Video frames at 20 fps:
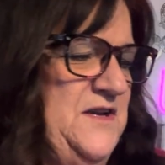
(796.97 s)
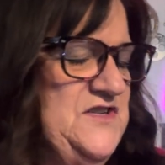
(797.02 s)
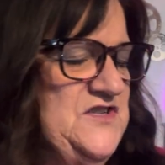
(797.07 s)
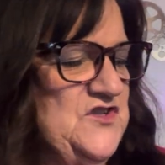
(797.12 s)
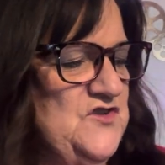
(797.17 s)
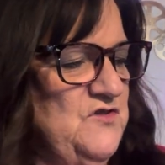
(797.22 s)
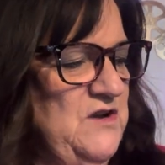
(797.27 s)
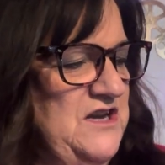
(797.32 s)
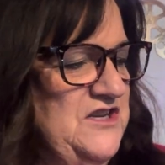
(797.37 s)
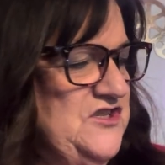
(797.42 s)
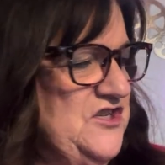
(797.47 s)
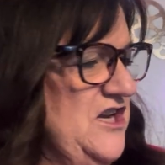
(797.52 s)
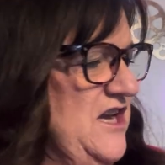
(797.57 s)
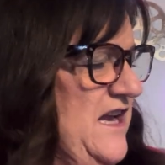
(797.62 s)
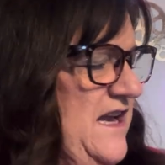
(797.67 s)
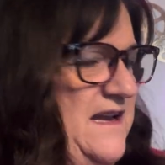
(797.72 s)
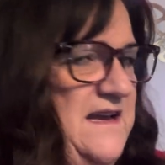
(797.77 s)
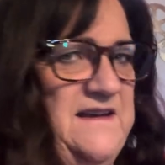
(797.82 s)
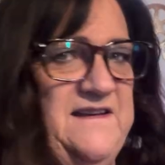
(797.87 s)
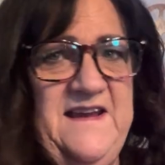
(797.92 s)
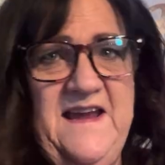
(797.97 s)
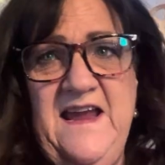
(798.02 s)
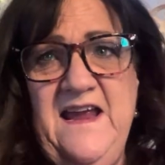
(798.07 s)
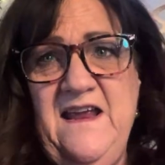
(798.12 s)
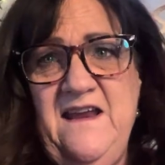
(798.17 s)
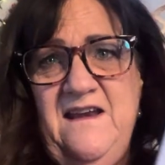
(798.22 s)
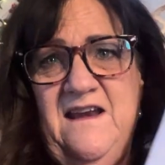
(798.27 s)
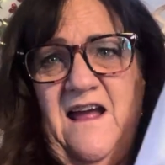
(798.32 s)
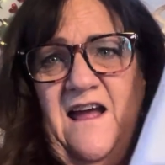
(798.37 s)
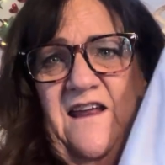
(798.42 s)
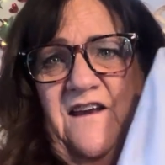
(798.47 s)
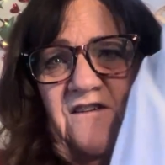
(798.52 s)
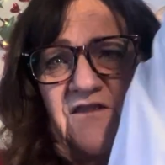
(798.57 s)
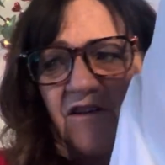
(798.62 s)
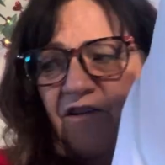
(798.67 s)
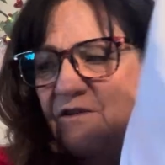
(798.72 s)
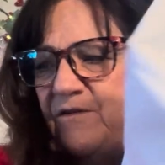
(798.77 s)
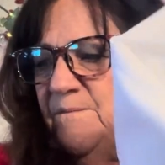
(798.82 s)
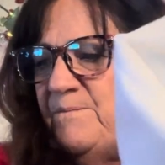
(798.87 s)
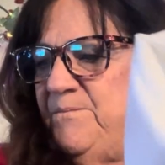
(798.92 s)
stretching it 10, I don't
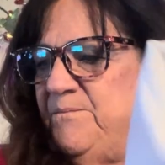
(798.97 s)
know.